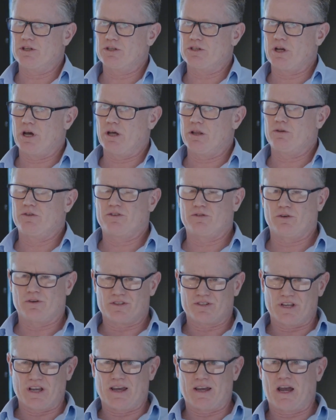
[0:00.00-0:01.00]
So that's sort of
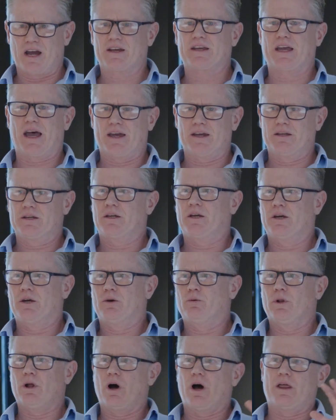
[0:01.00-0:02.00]
saying, okay,
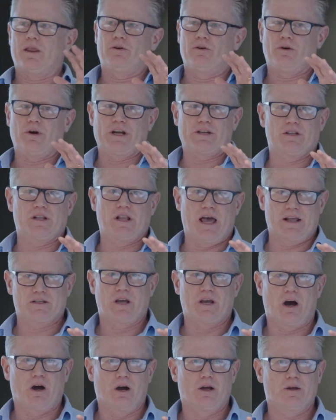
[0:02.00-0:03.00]
we like the direction that's
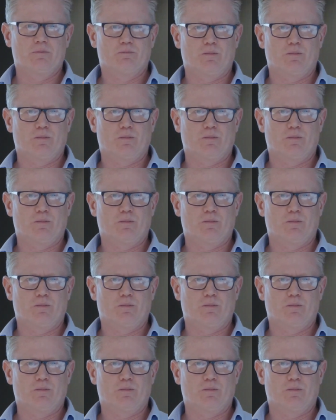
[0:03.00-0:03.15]
going,